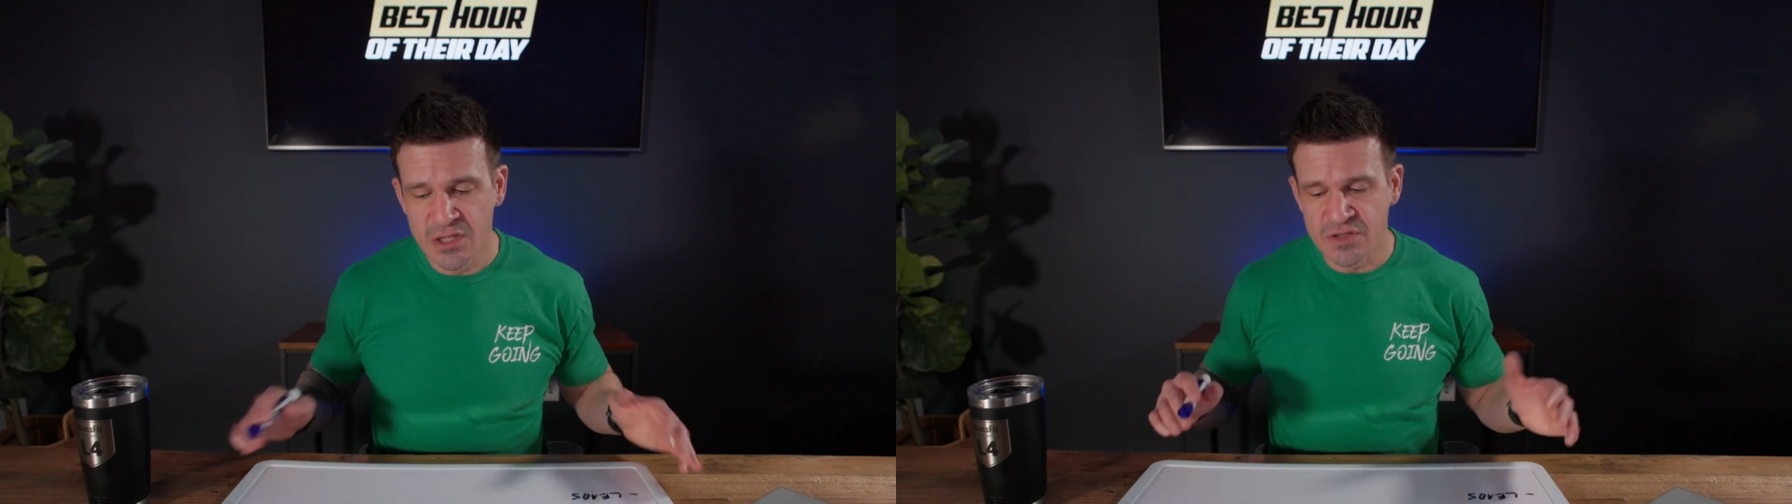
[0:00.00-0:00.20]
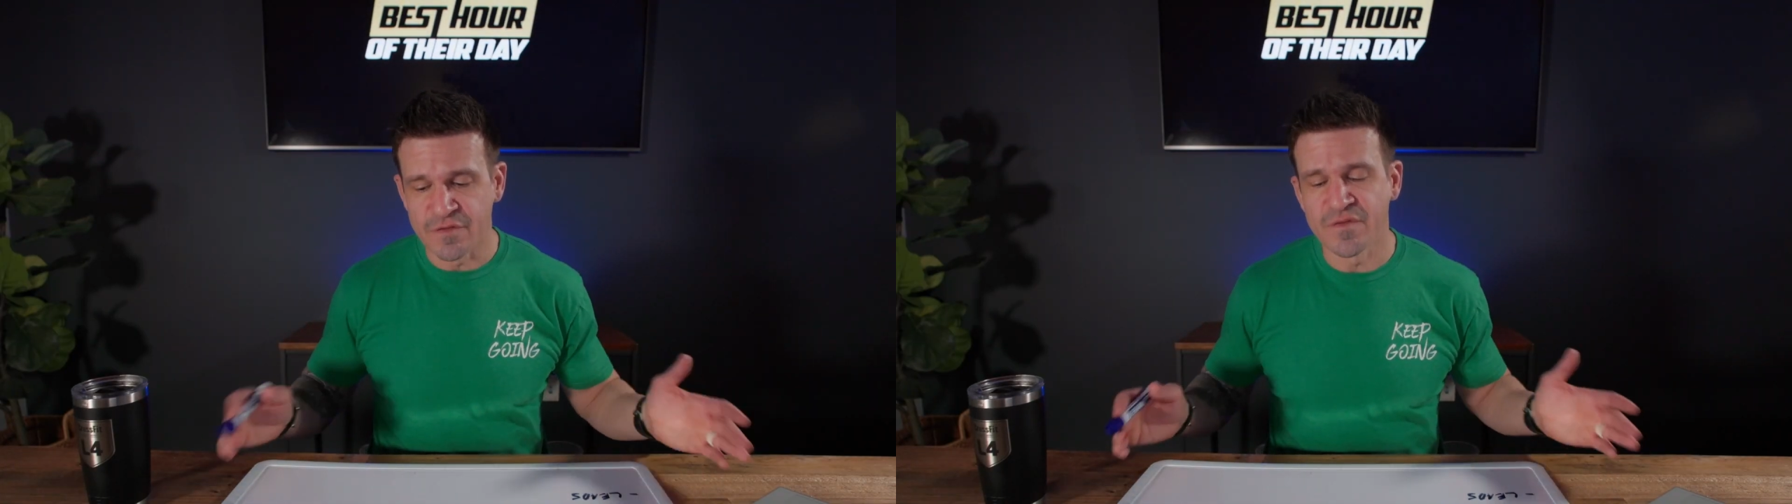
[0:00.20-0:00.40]

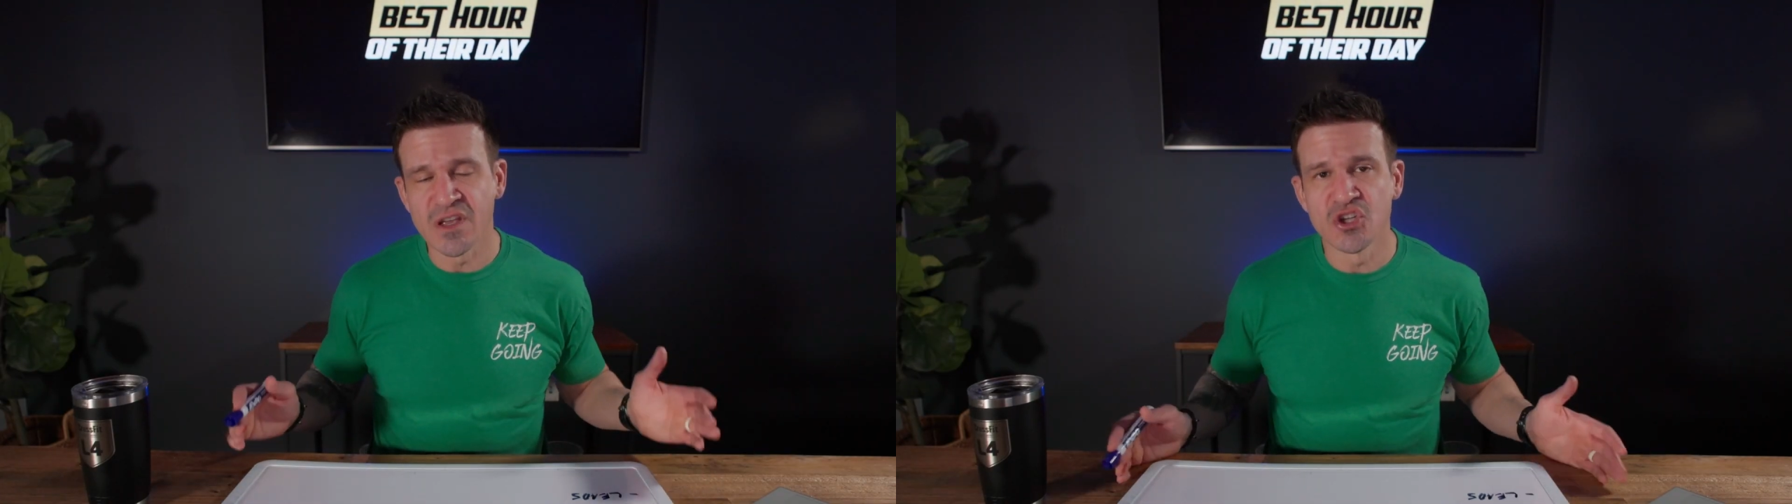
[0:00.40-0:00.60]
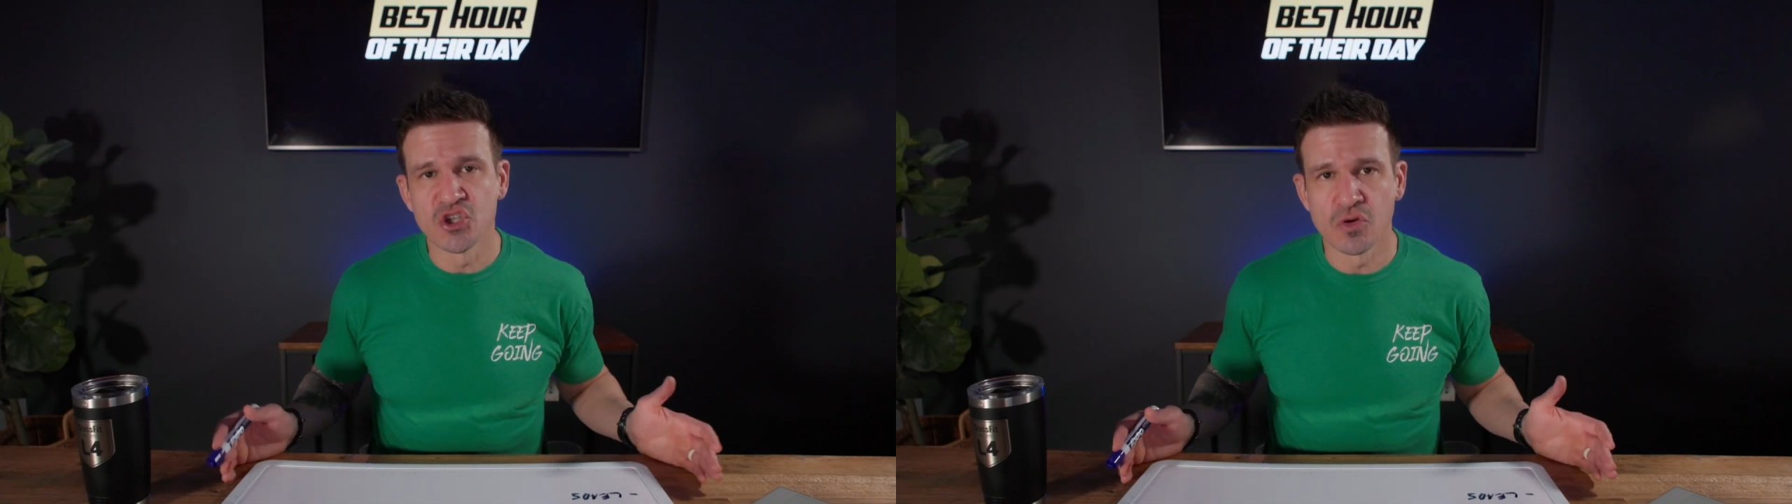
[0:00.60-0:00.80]
to
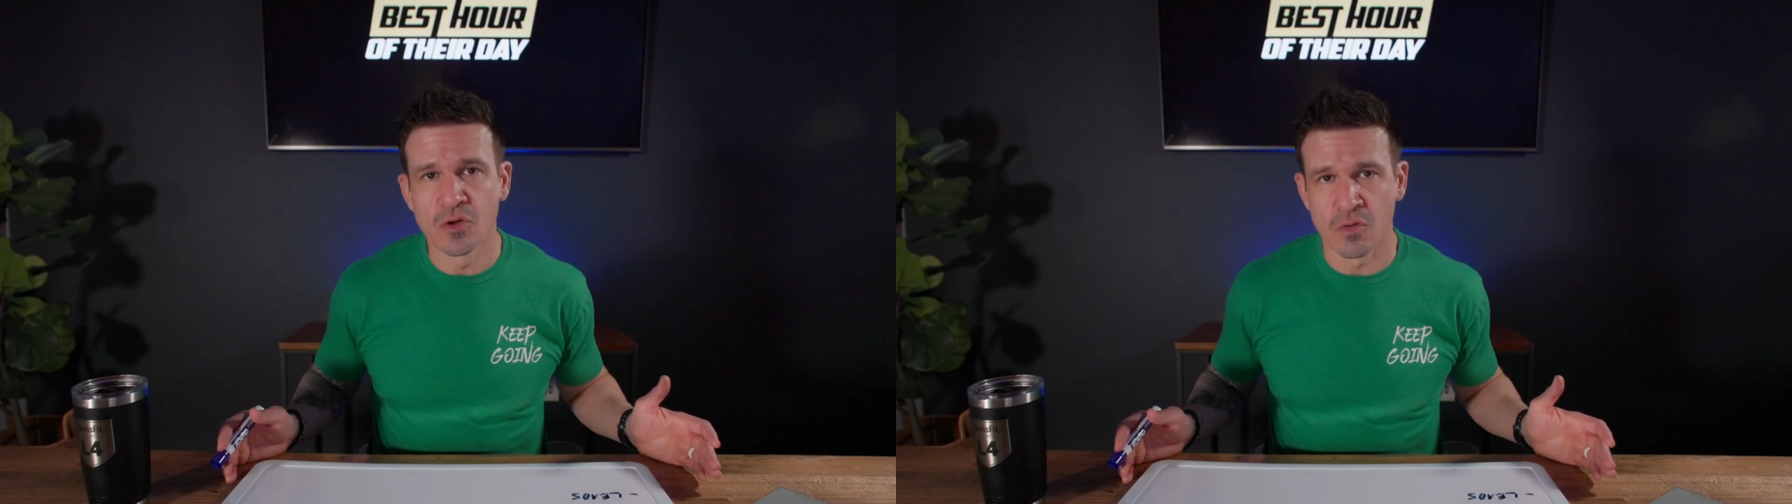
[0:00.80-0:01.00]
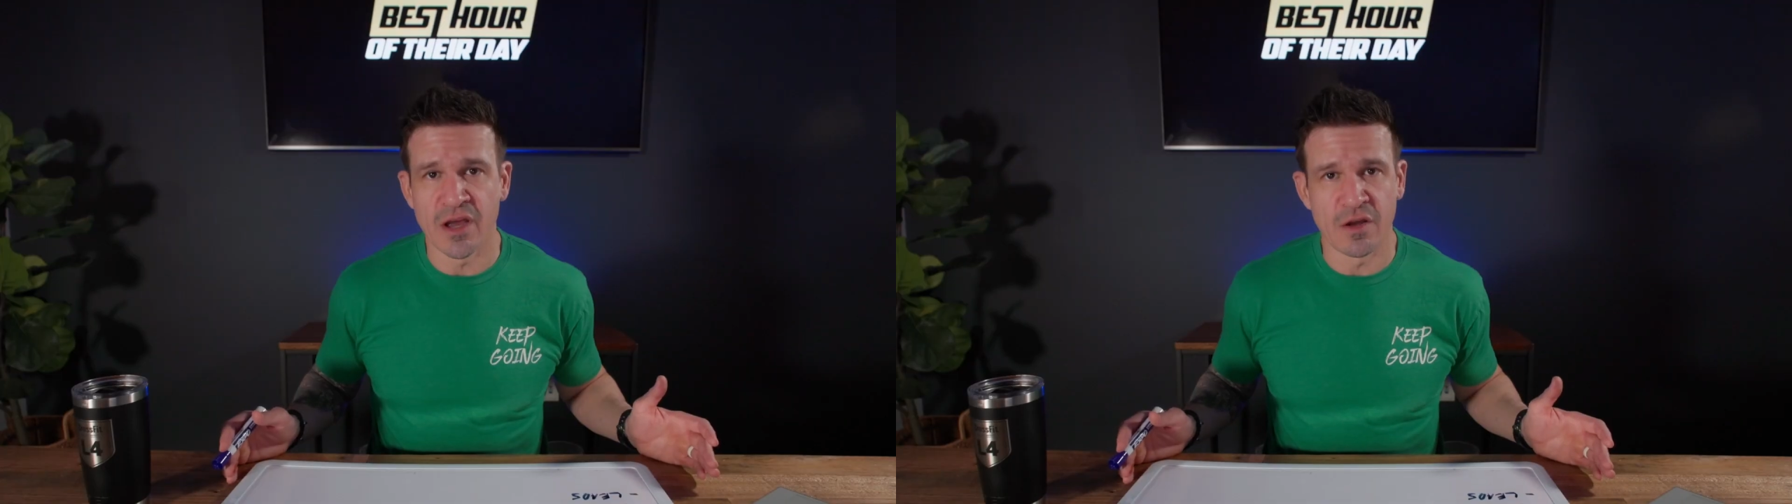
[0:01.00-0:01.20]
feed you
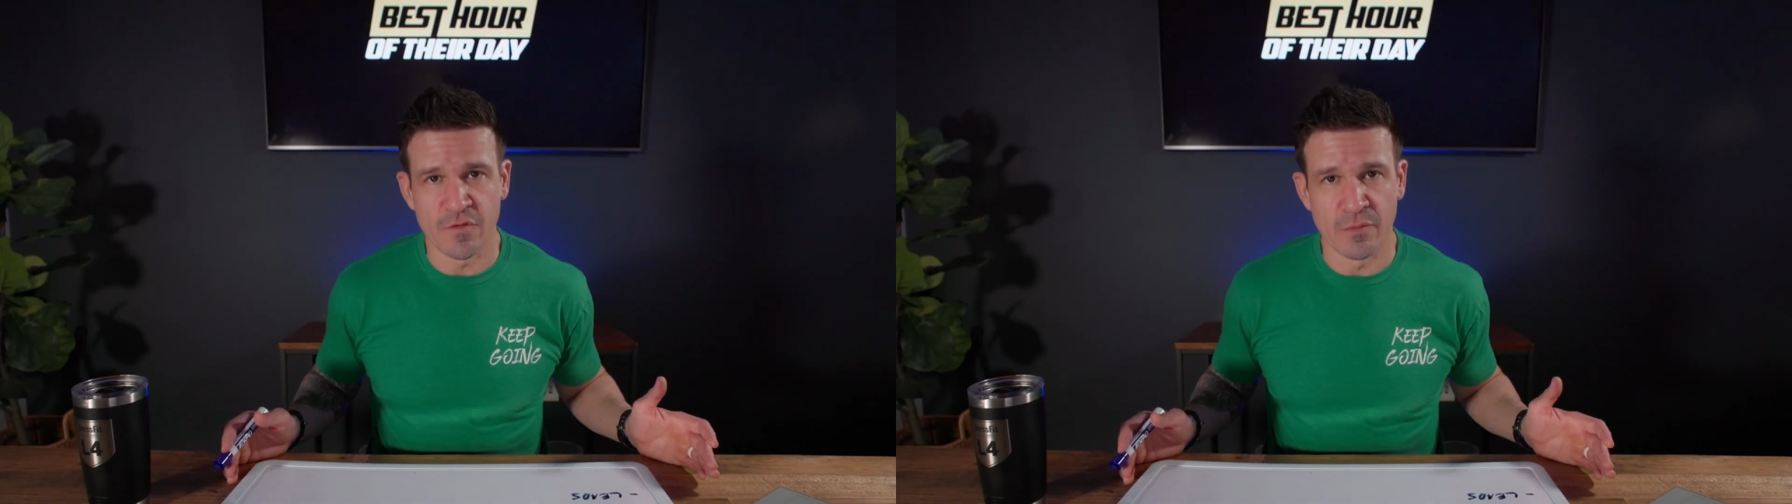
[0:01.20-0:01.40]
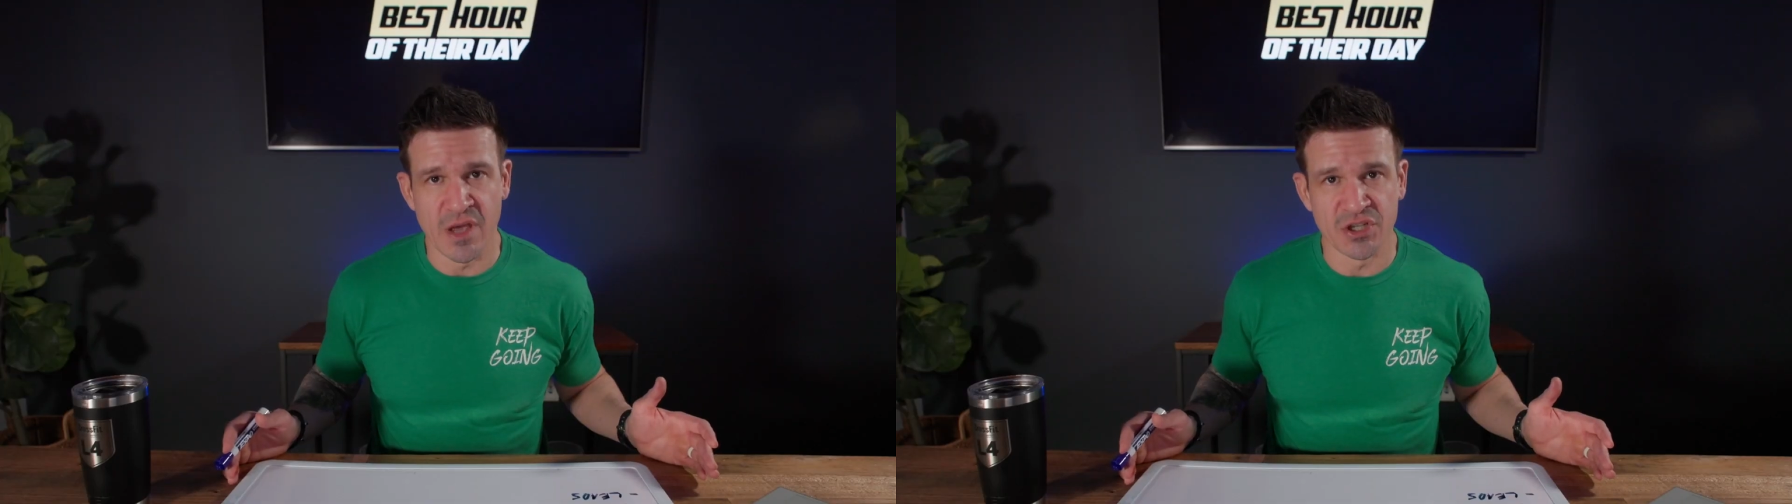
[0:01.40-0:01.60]
the right
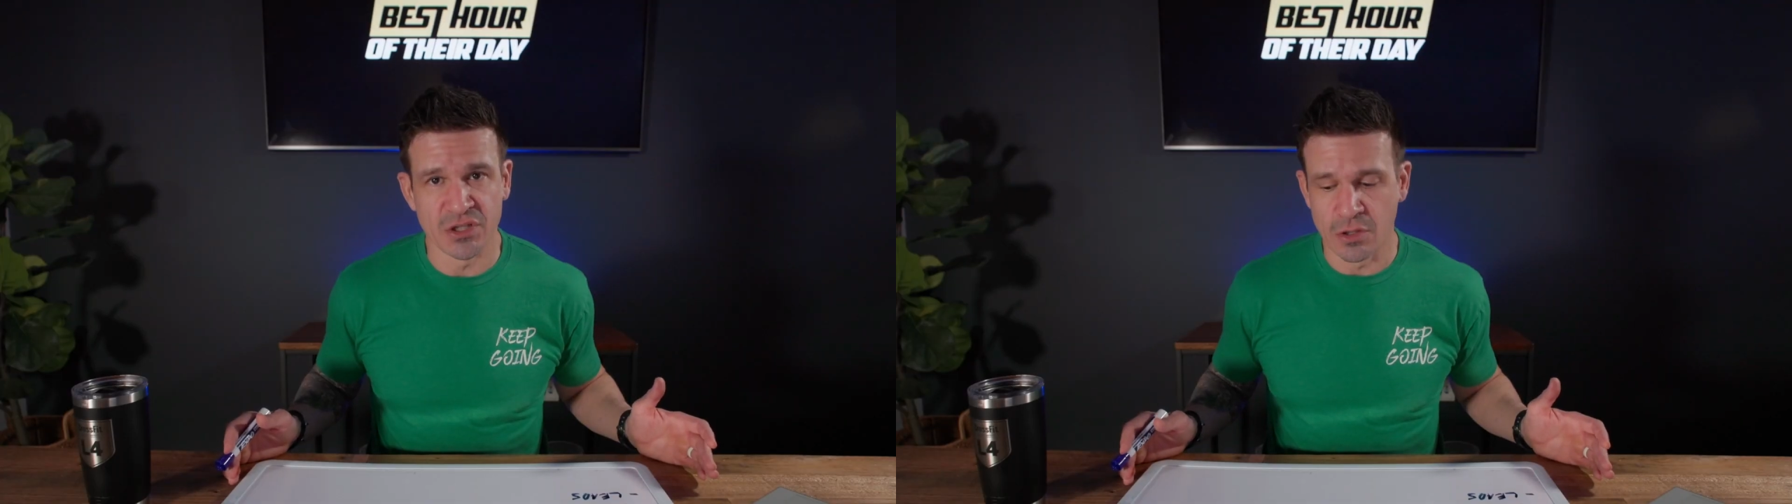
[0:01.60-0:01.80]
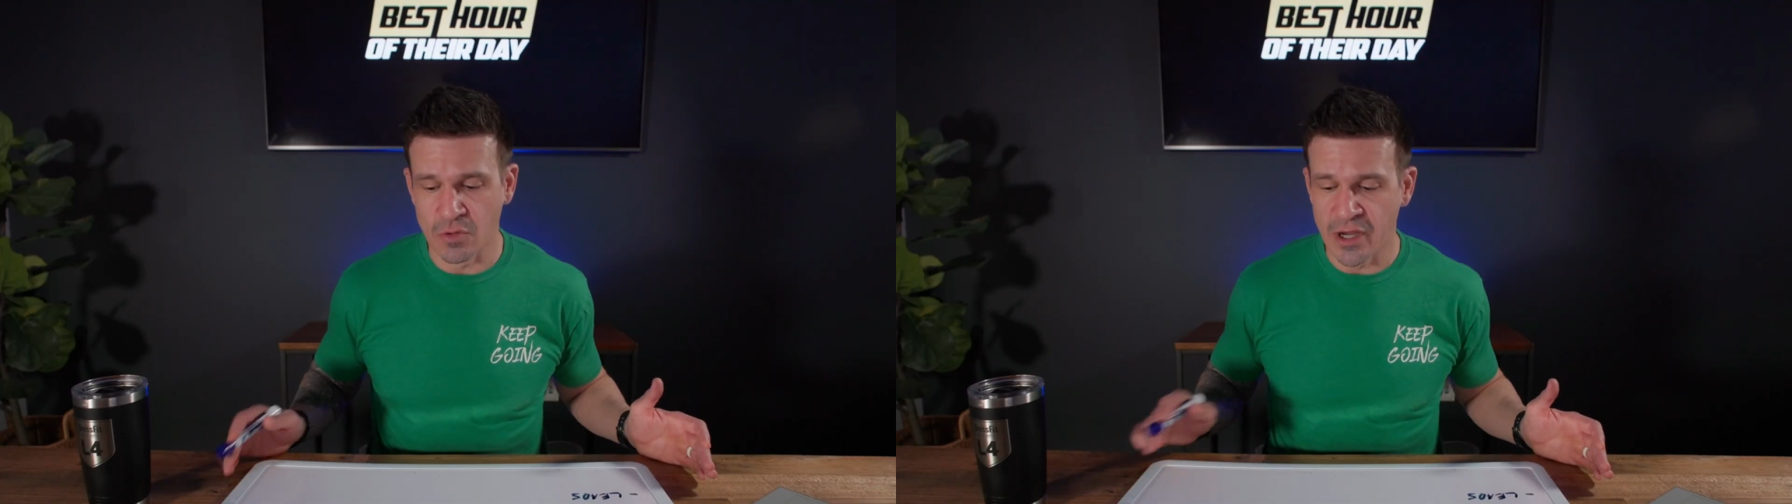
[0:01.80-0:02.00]

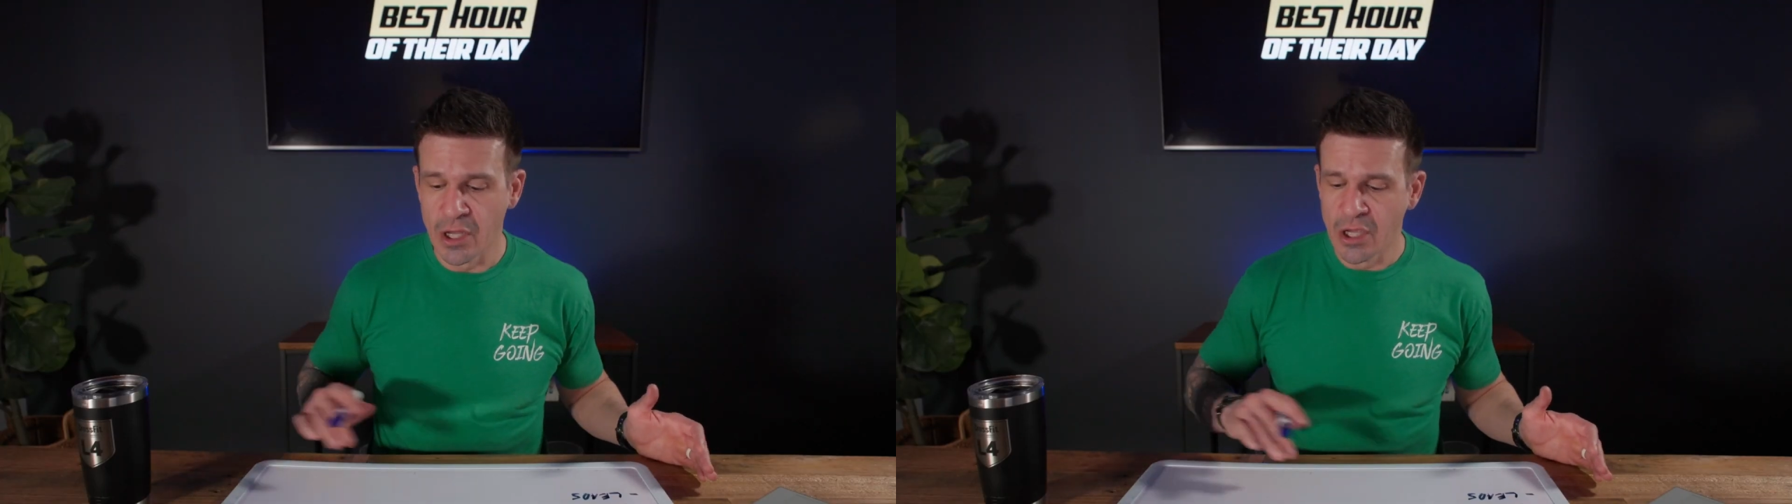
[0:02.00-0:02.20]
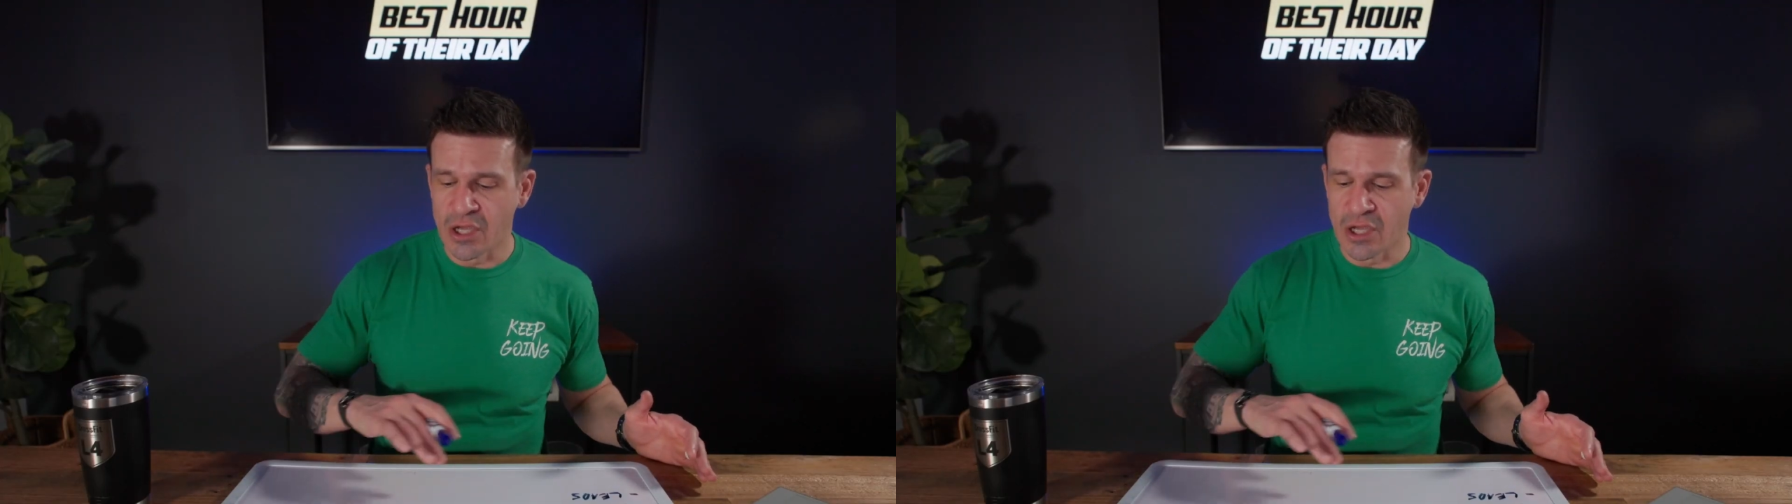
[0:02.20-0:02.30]
information, right?